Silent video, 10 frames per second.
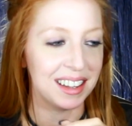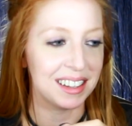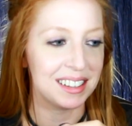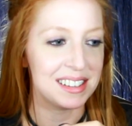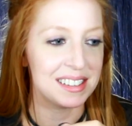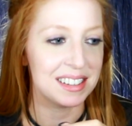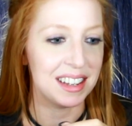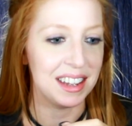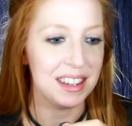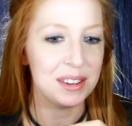And
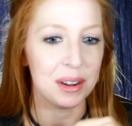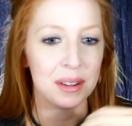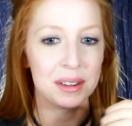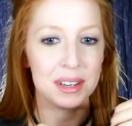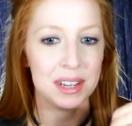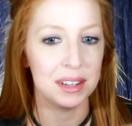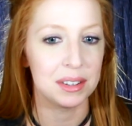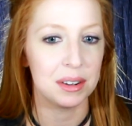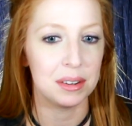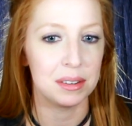he
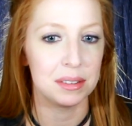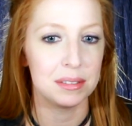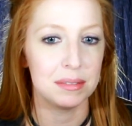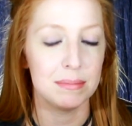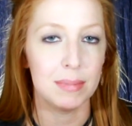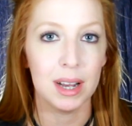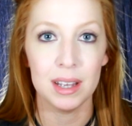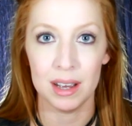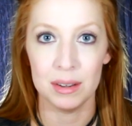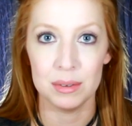had called
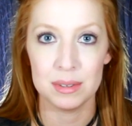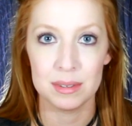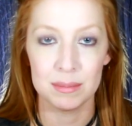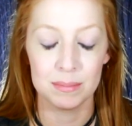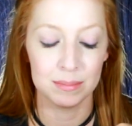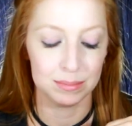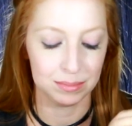my house.